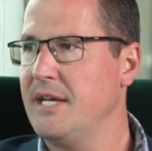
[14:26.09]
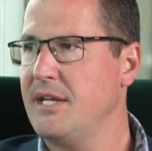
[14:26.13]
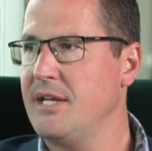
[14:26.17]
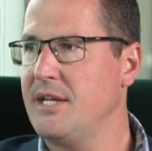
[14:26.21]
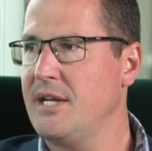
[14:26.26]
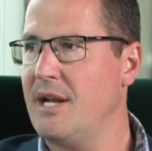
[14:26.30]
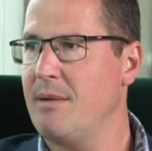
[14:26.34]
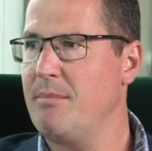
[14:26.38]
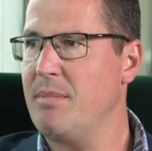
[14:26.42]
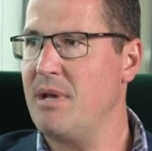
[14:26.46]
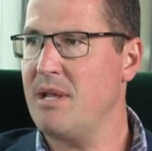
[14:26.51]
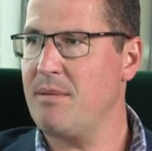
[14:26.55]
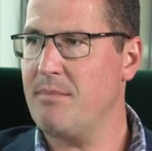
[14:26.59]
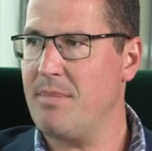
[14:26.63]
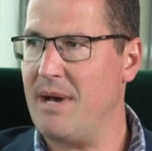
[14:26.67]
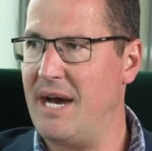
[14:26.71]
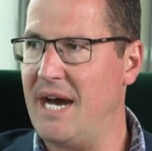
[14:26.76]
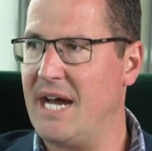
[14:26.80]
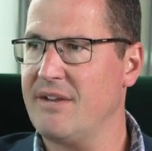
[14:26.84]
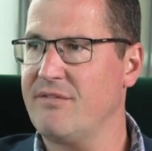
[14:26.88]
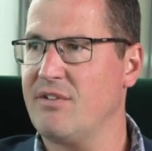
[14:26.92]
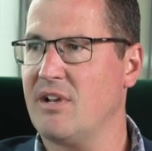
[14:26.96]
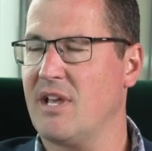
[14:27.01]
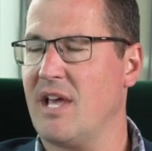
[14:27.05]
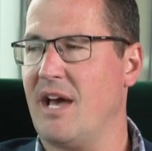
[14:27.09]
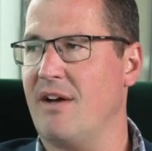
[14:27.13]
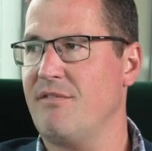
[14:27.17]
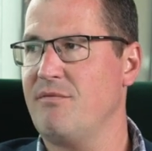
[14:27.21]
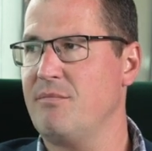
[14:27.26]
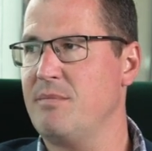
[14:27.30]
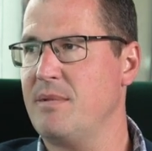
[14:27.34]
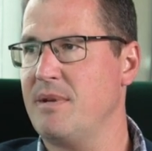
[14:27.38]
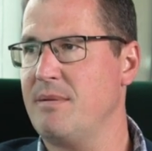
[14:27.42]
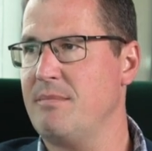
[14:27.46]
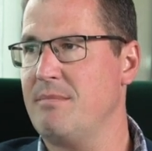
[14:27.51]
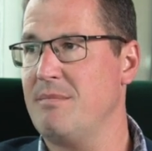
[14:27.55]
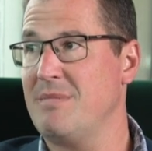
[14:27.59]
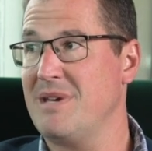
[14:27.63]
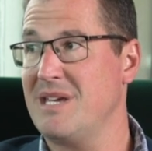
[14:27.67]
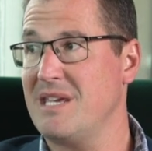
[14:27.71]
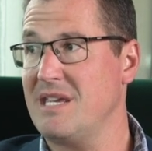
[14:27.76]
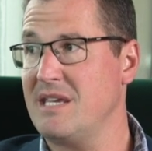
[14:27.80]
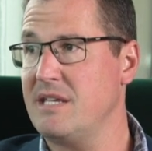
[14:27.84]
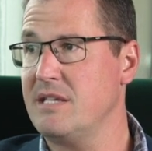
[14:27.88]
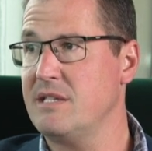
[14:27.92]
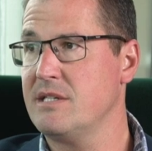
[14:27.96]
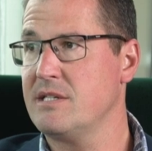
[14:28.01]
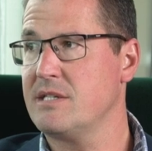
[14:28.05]
you know being part of a government
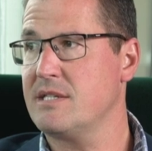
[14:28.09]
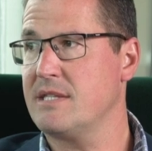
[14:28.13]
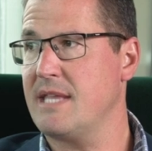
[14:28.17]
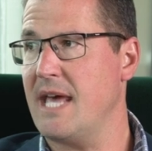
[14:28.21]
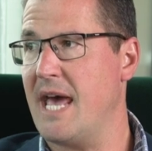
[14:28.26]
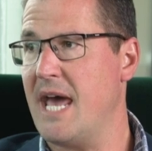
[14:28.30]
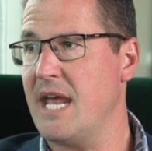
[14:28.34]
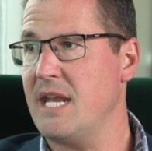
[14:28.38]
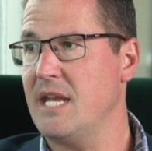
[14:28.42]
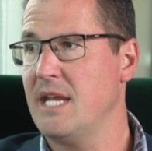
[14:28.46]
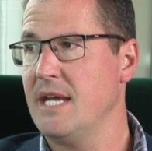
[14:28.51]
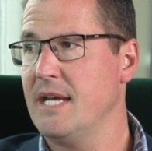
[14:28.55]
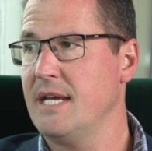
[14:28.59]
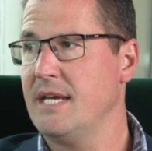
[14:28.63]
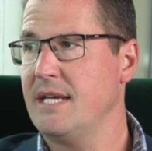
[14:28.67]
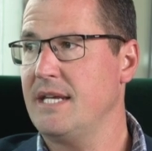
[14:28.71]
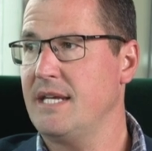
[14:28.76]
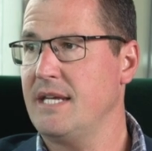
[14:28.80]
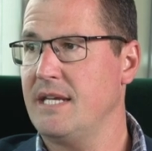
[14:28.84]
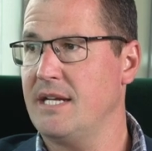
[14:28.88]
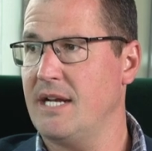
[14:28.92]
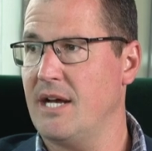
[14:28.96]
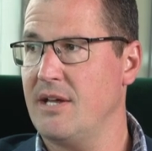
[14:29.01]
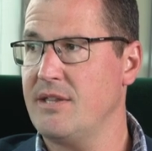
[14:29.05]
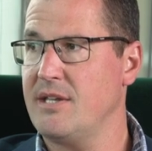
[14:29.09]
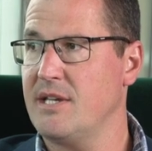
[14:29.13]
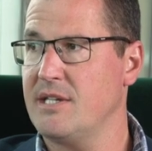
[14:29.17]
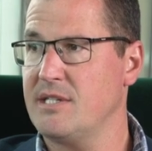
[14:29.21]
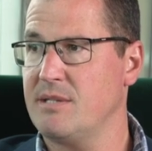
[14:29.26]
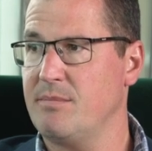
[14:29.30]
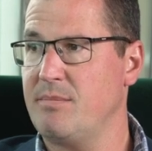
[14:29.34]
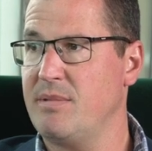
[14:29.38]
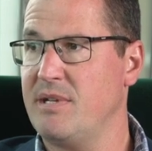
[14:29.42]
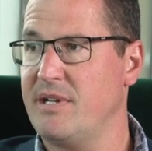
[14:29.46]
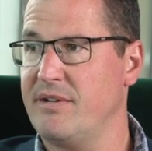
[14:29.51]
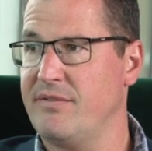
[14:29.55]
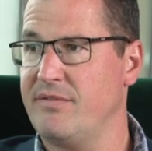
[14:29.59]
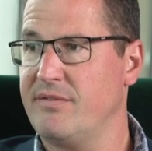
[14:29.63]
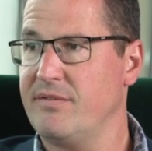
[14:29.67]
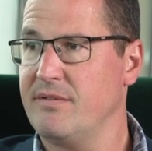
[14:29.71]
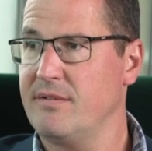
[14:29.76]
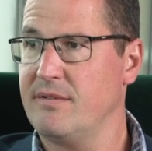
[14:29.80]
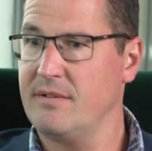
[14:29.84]
means that you know there's a bit of